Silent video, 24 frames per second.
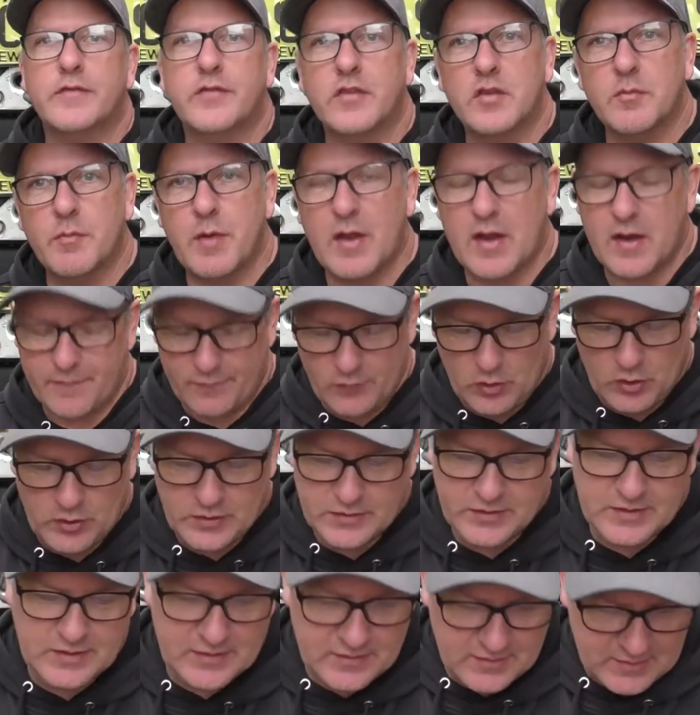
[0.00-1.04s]
for the pair,
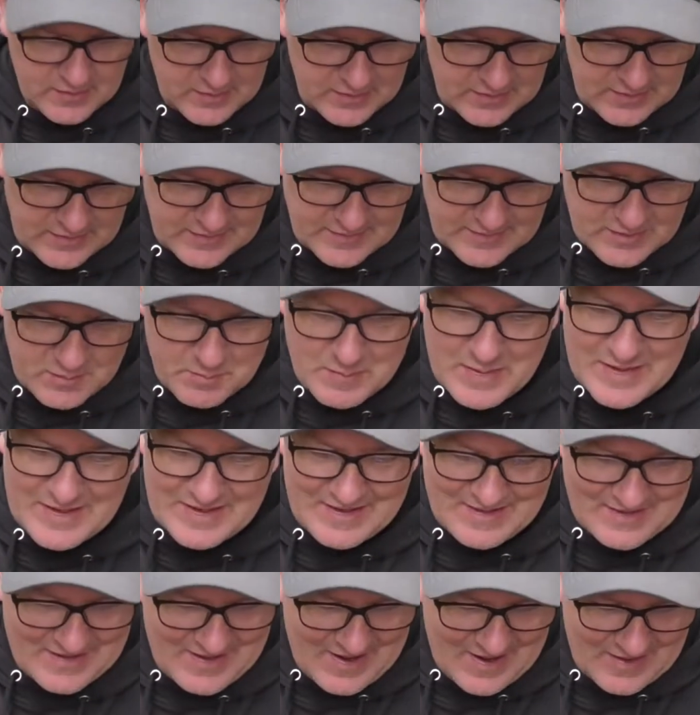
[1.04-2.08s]
96 to be
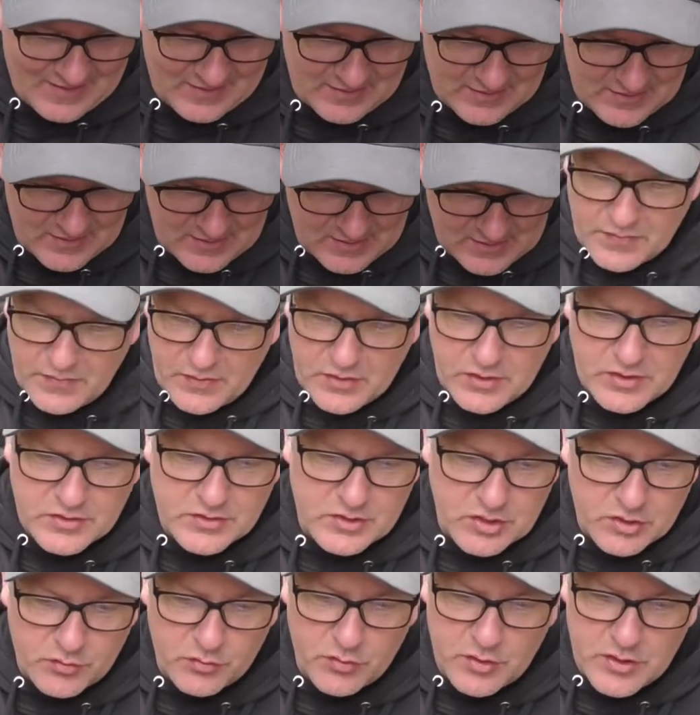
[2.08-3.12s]
exact. They
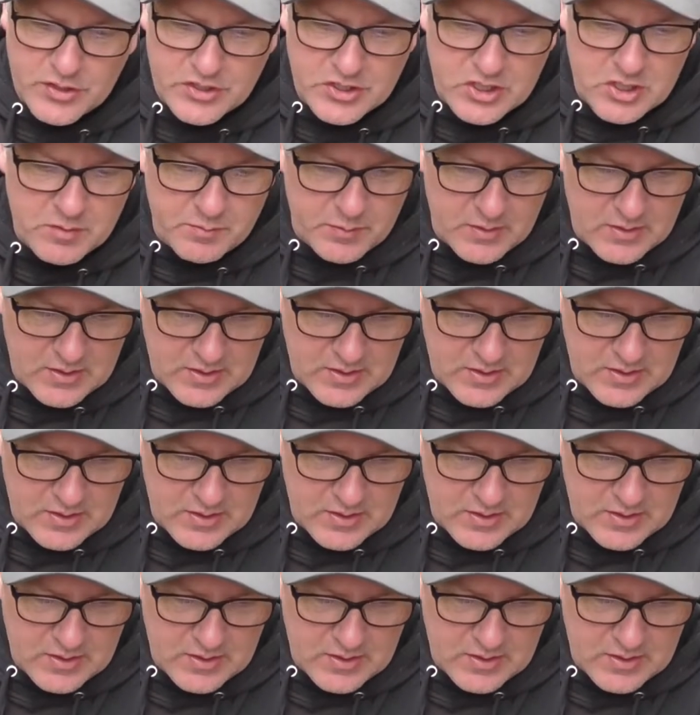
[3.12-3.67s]
use a CREE chip.